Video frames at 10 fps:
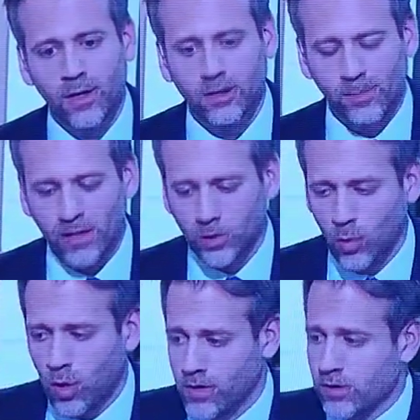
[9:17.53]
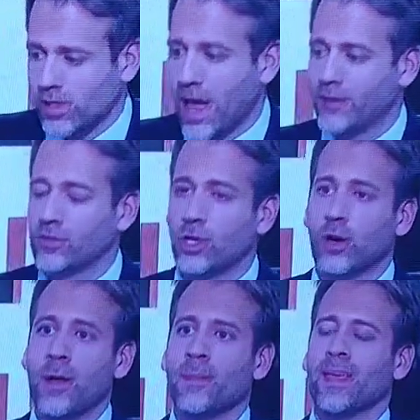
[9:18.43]
To beat the Warriors last
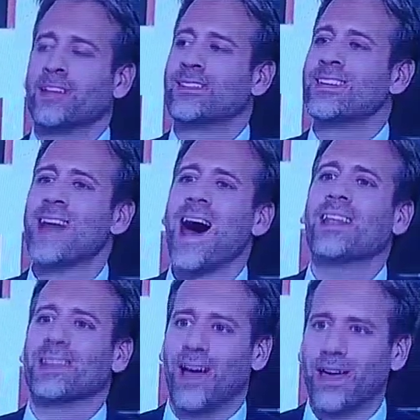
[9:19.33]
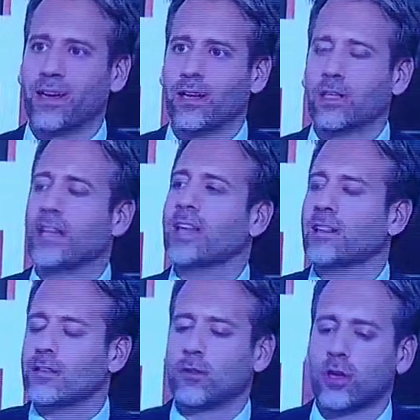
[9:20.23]
year, it's not like...
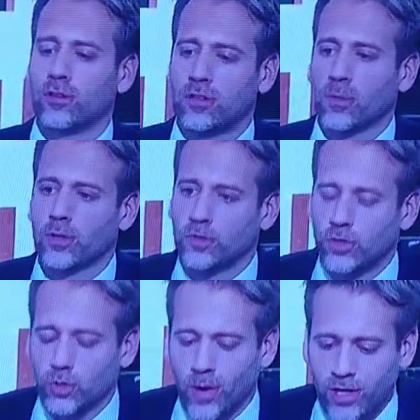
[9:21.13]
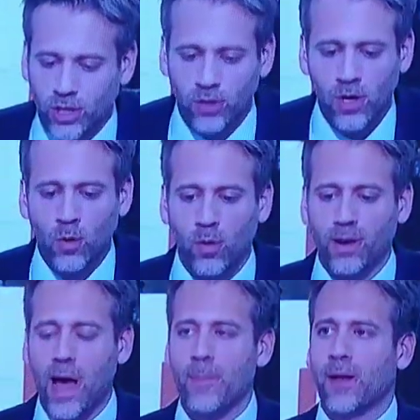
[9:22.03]
Let's look at a similar situation where
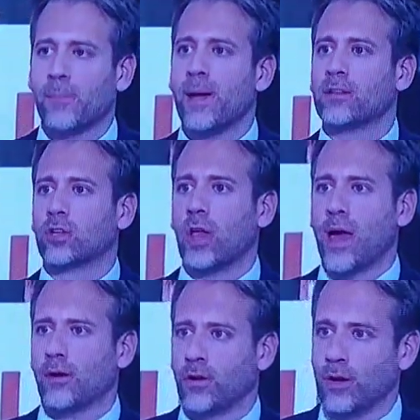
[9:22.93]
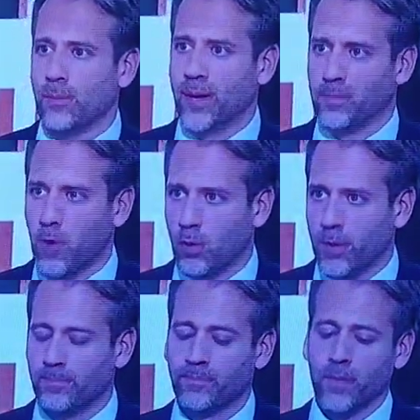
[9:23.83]
a guy made a mental error in a big
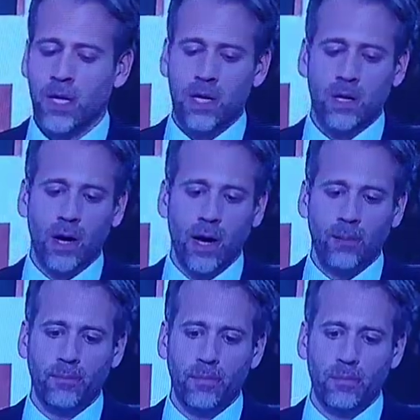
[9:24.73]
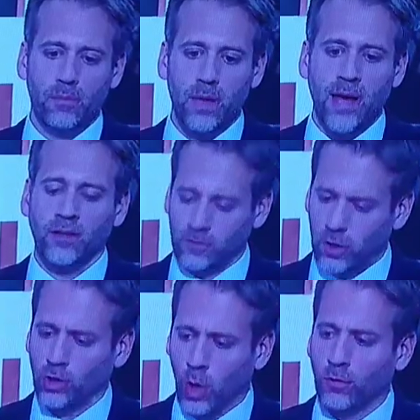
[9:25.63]
moment, and is
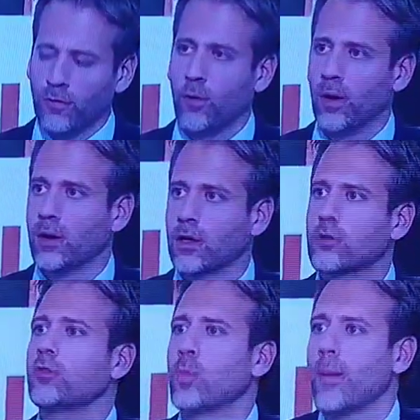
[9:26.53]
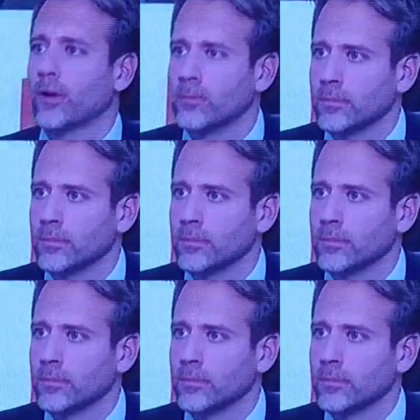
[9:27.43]
still known for it. Chris Webber.